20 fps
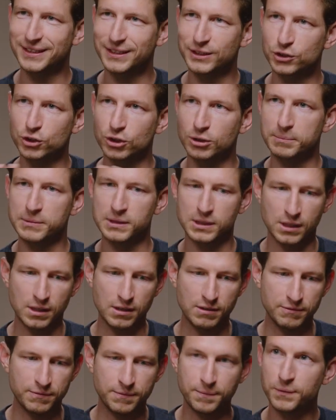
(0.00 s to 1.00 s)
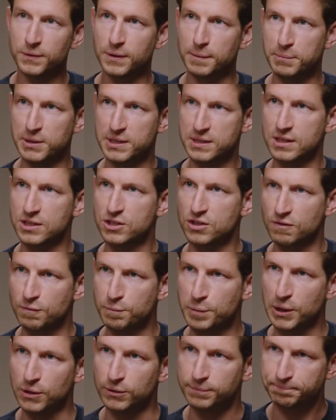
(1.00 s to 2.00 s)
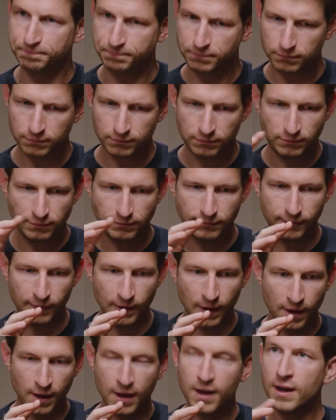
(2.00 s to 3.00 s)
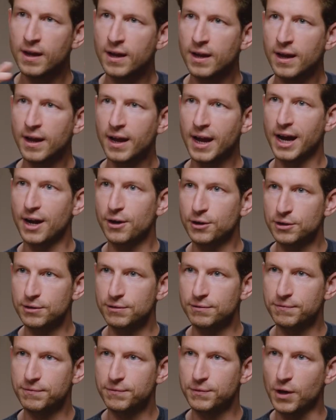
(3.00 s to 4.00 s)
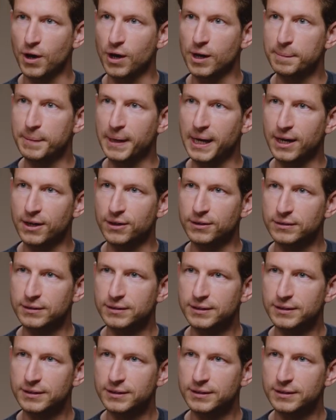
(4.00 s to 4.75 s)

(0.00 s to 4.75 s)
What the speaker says: in terms of the business you've built, how you've thought about